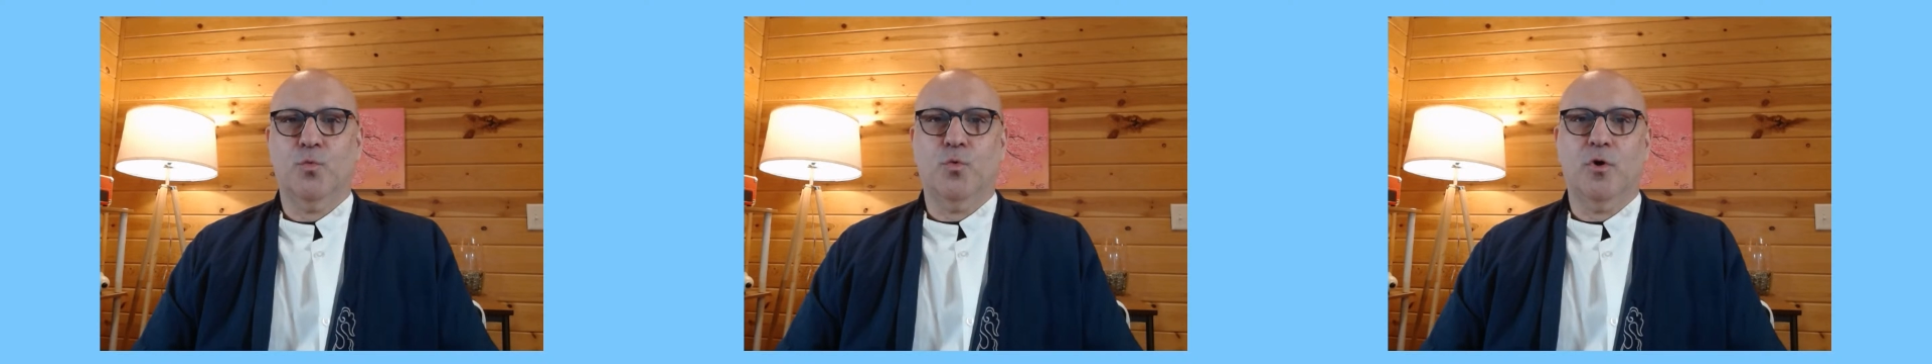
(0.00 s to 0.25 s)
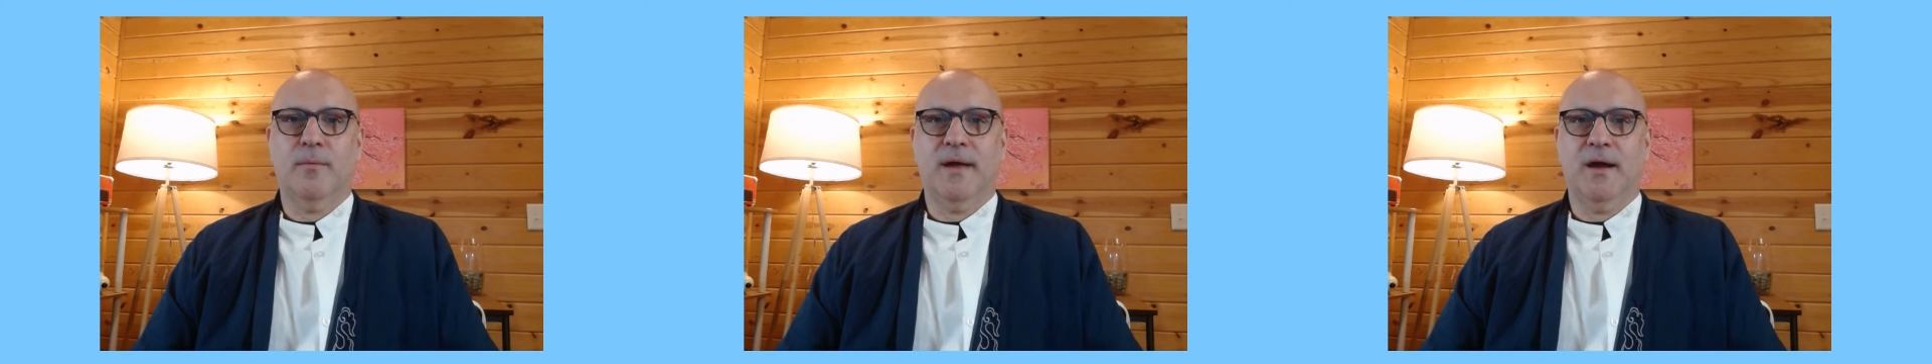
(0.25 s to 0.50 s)

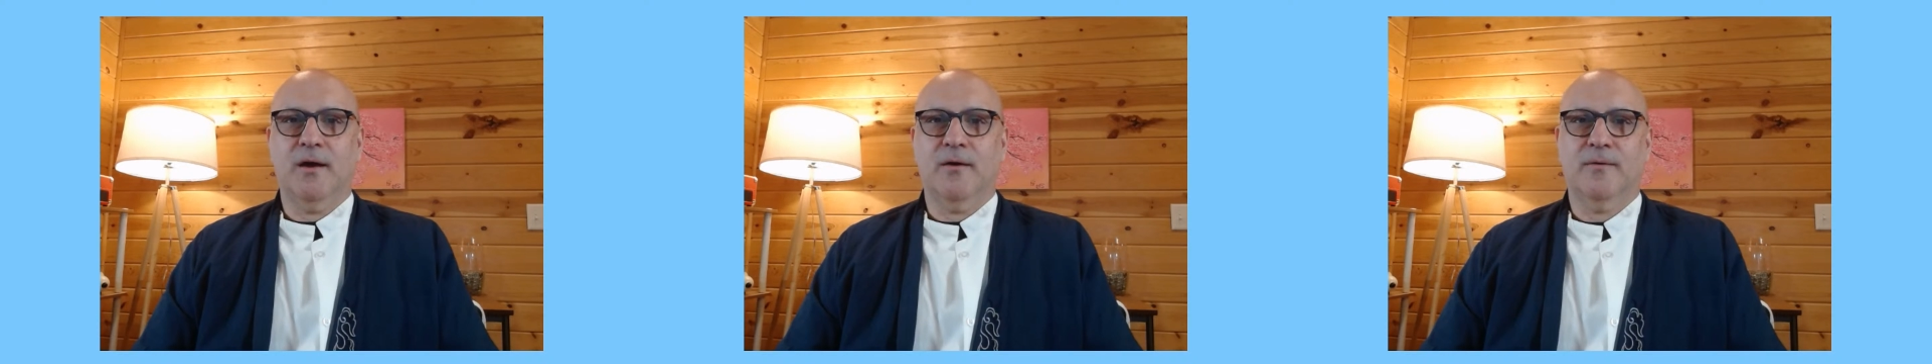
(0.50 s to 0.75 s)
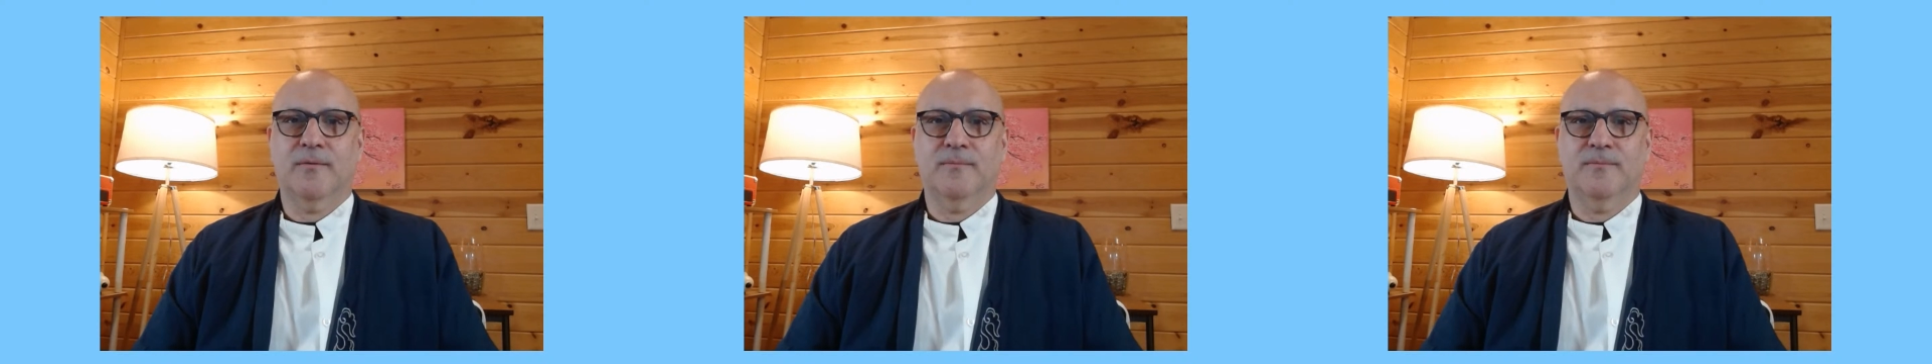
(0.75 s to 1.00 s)
warm air
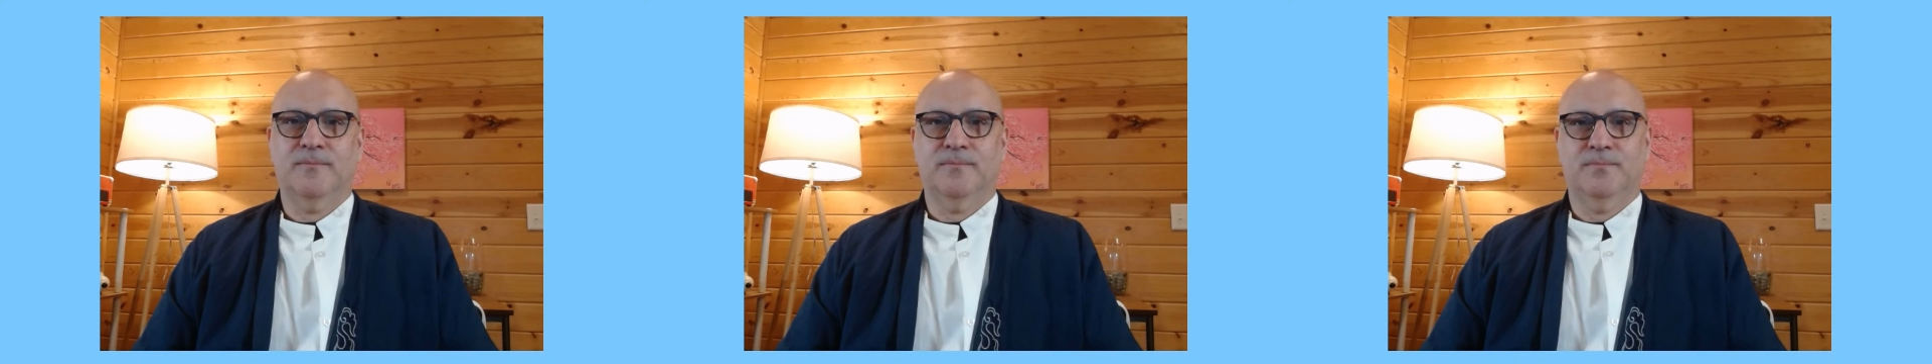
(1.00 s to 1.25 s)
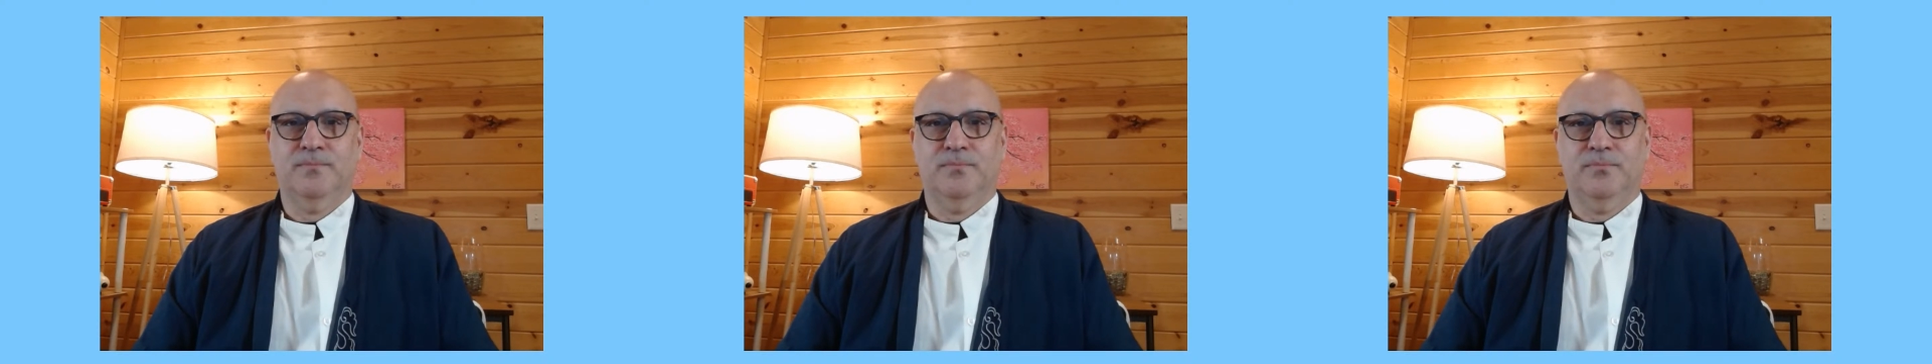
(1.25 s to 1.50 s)

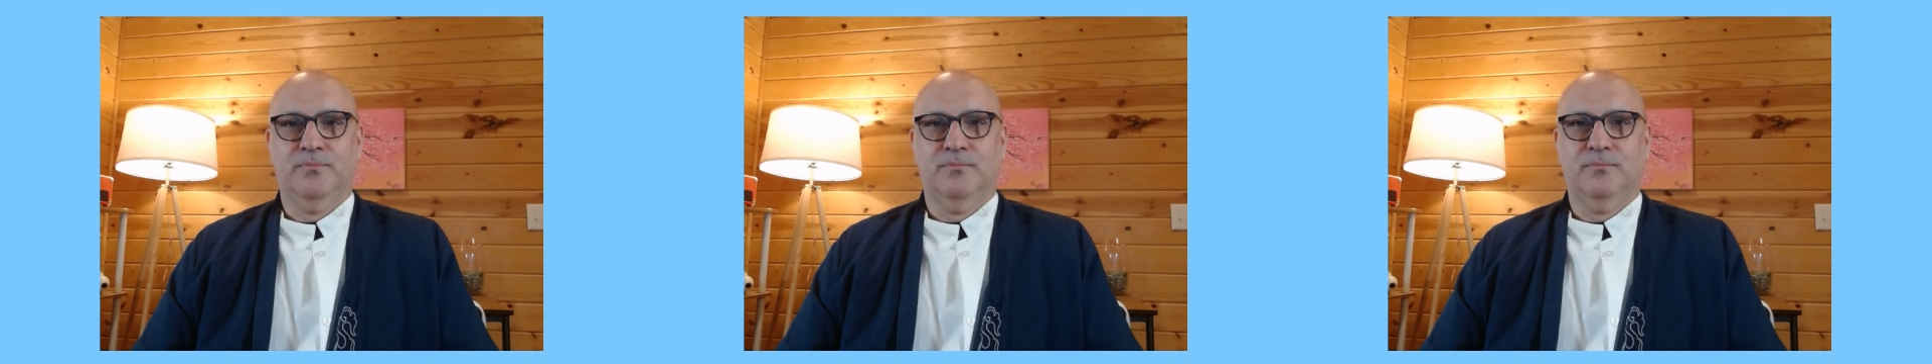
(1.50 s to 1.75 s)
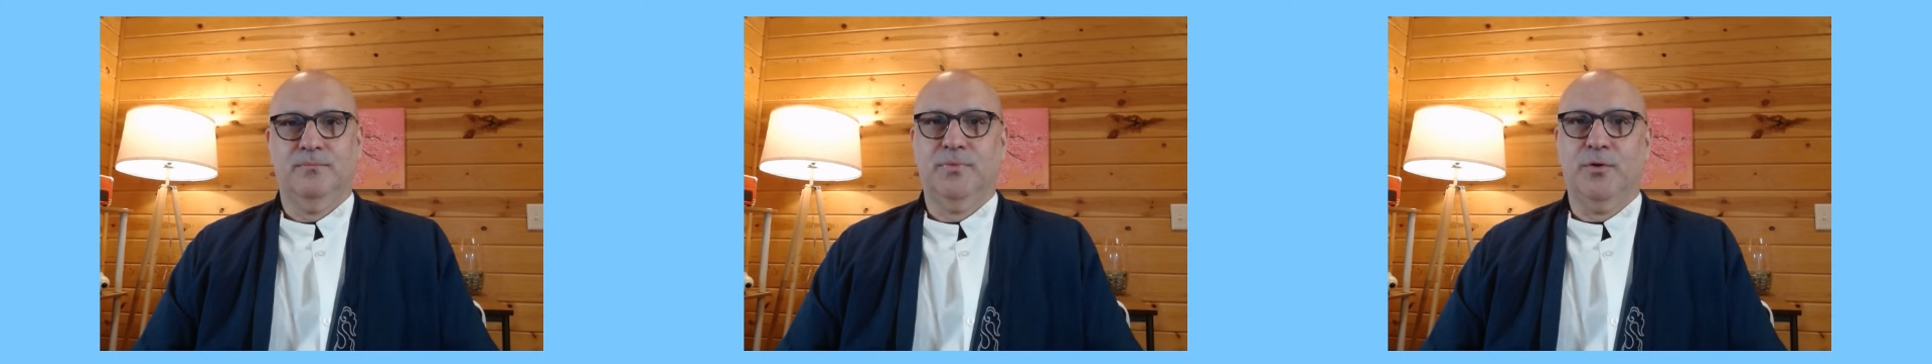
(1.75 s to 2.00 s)

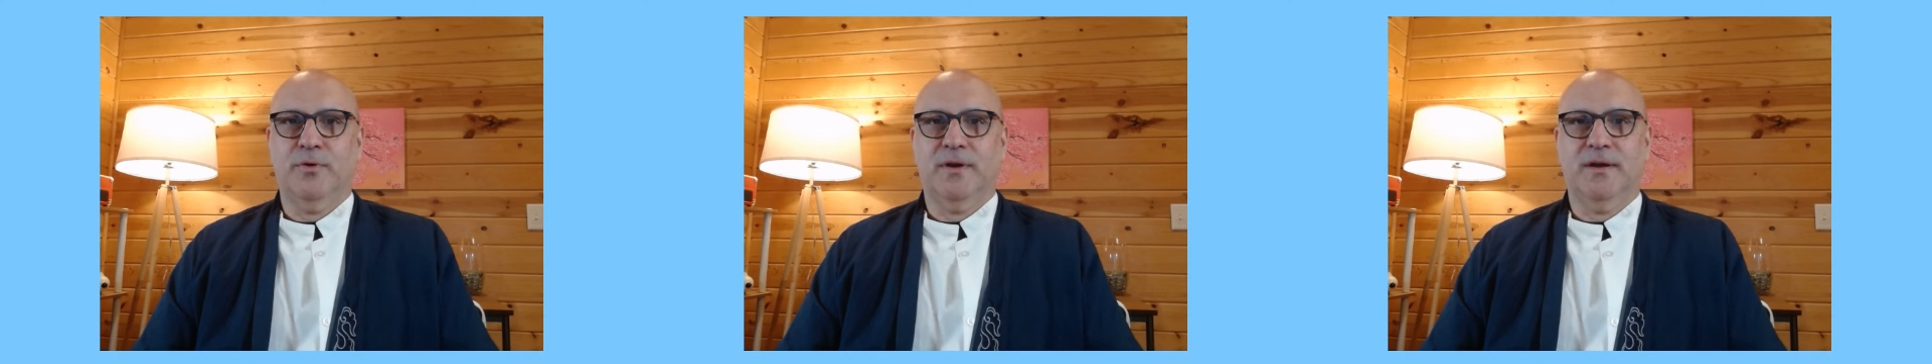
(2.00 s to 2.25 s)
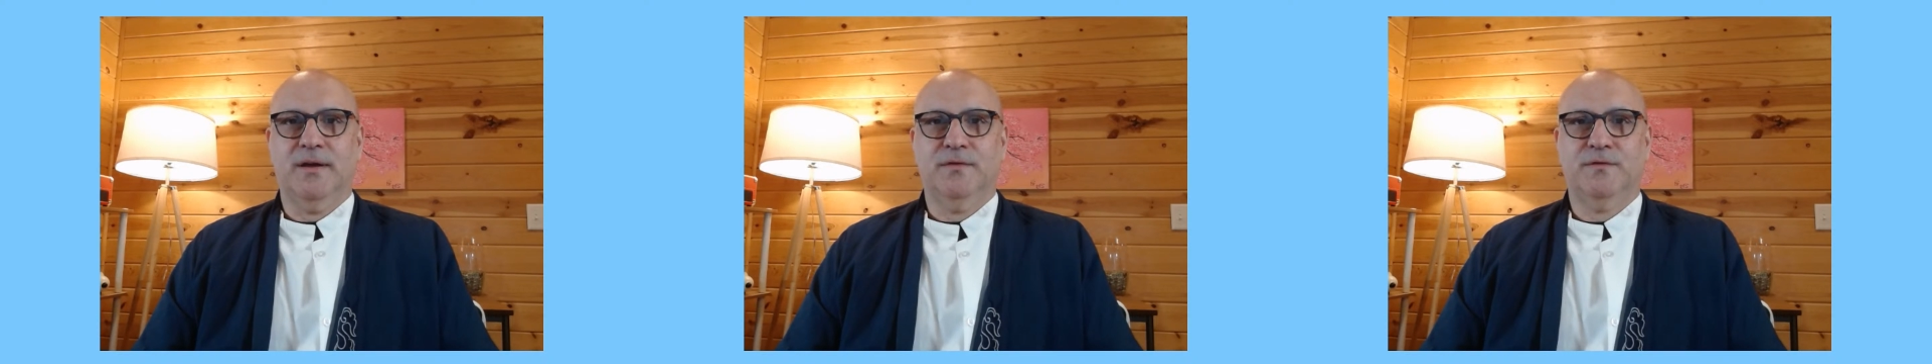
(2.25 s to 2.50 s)
blowing
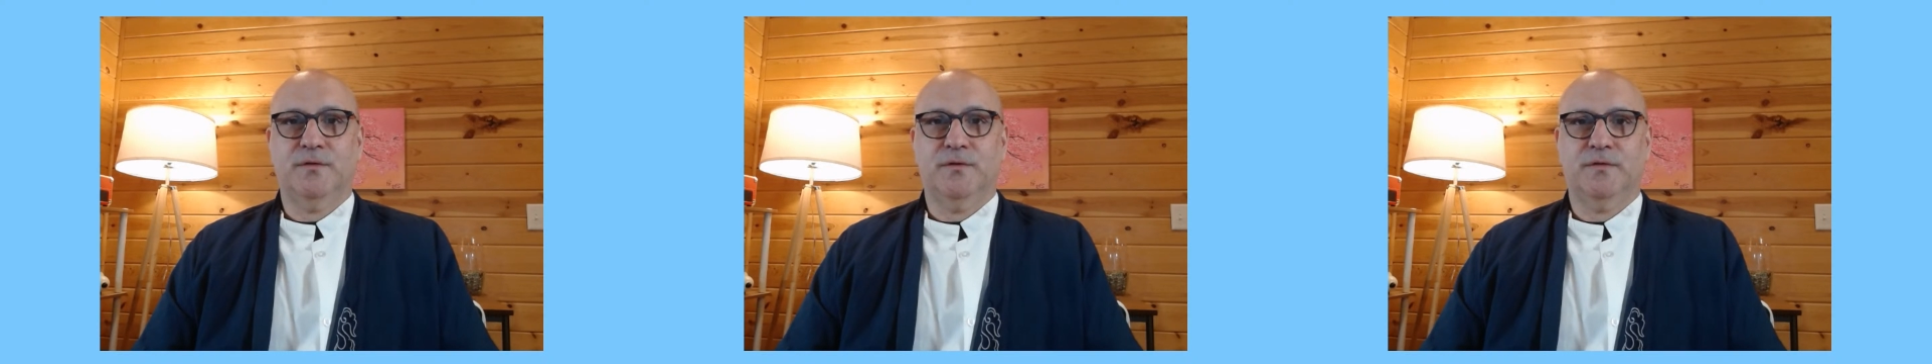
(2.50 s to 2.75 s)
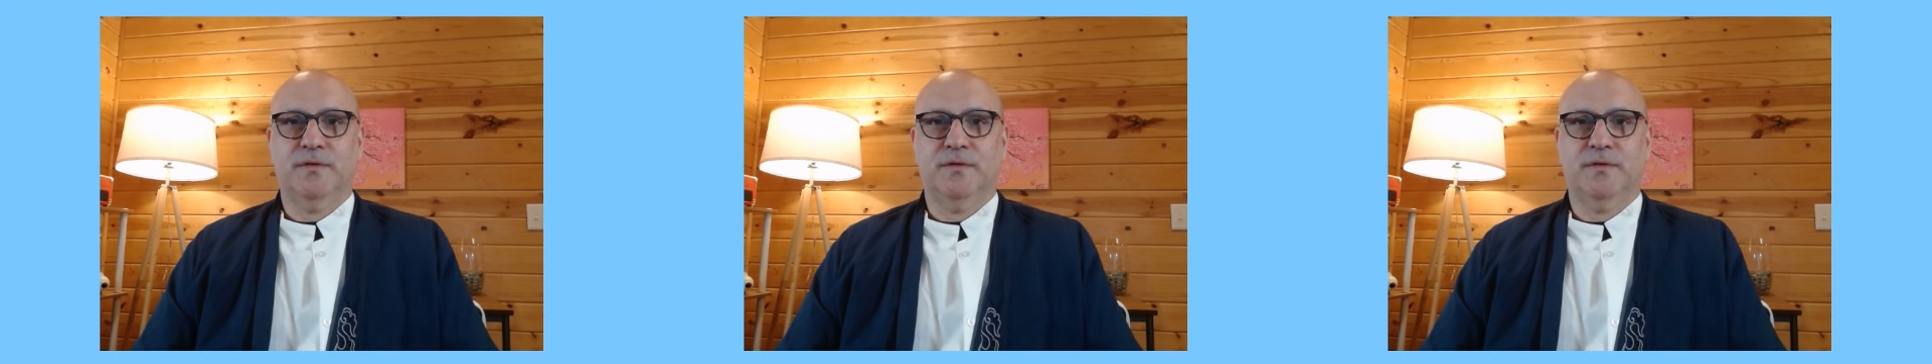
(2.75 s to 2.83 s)
against your